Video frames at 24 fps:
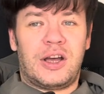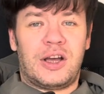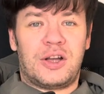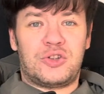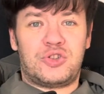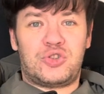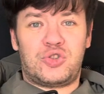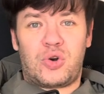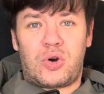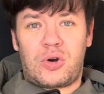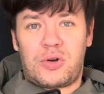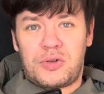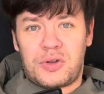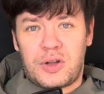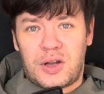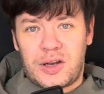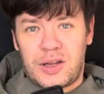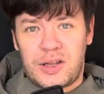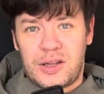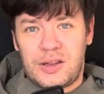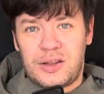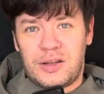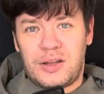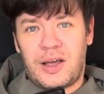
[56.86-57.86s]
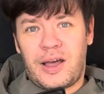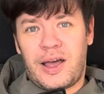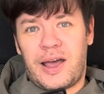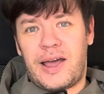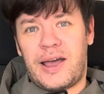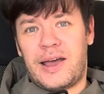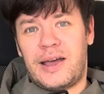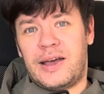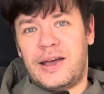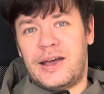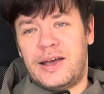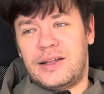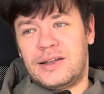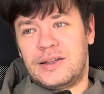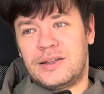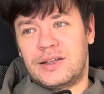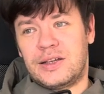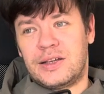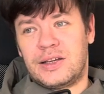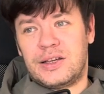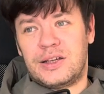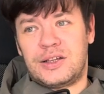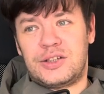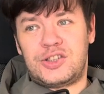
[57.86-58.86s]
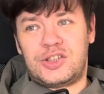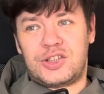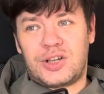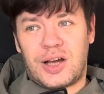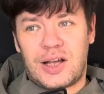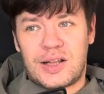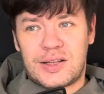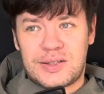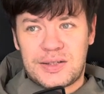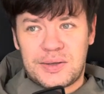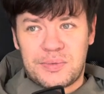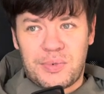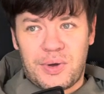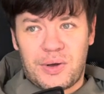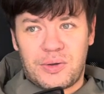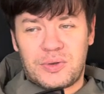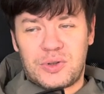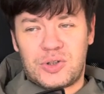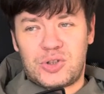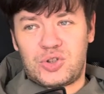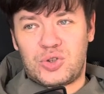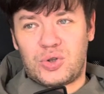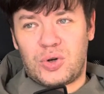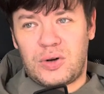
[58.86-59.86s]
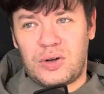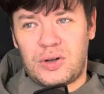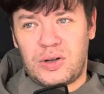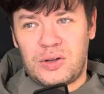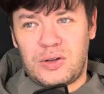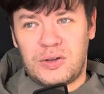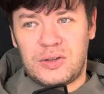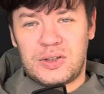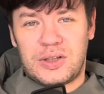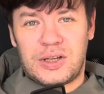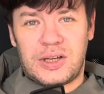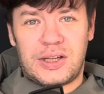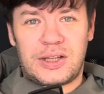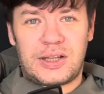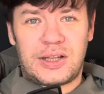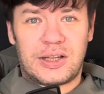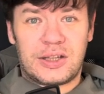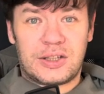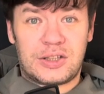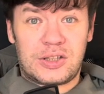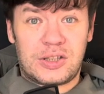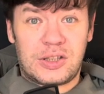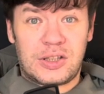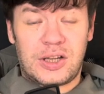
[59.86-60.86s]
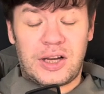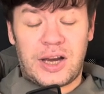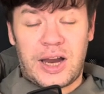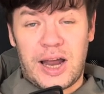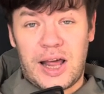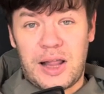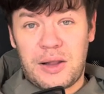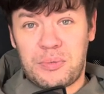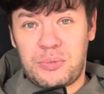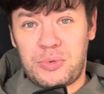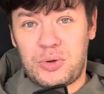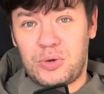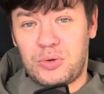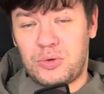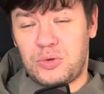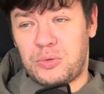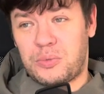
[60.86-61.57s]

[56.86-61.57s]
journaling and charts about the journal that actually help you to